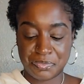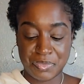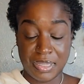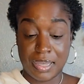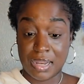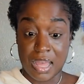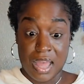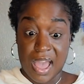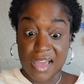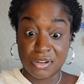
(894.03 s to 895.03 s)
Again,
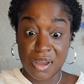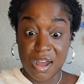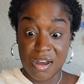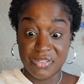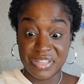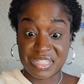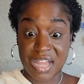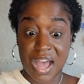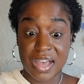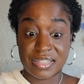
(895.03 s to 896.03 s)
I don't know how all this
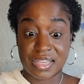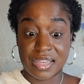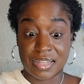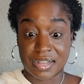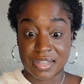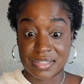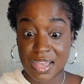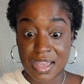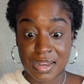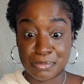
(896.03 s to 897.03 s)
ties in. Like I
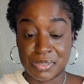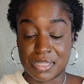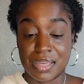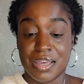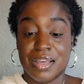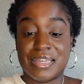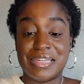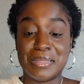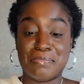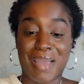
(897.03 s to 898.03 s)
said, I'm
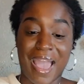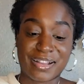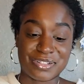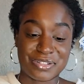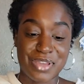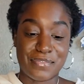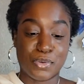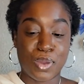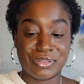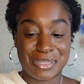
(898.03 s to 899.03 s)
getting back. You have a
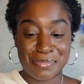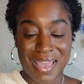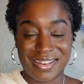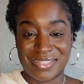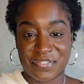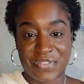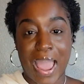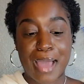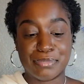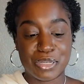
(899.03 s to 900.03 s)
wealthy man in the
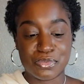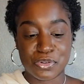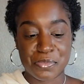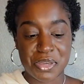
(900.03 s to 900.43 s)
family room